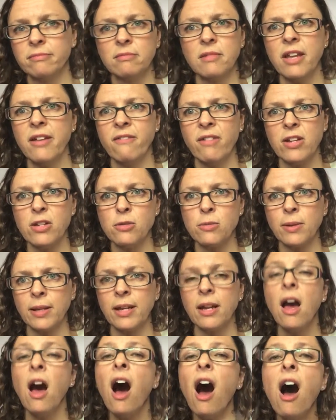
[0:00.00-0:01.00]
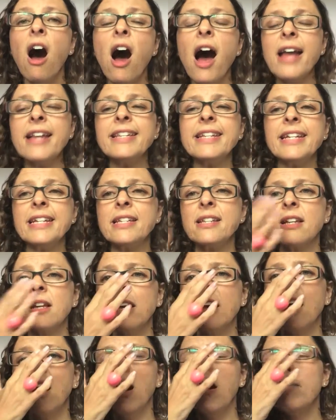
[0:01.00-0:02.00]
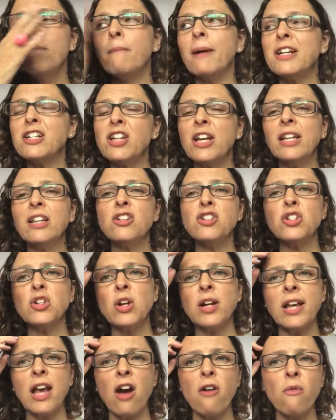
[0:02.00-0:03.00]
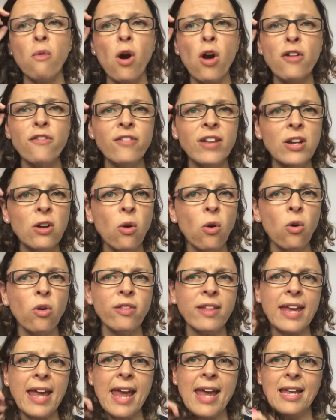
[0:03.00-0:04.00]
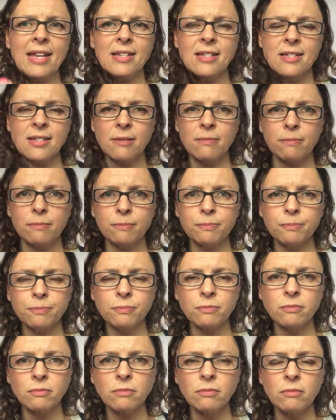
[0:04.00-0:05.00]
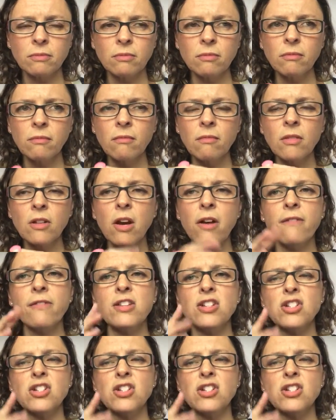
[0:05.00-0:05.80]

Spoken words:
eventually. Oh, I did my Shetland Shorty. I wove in all the ends of the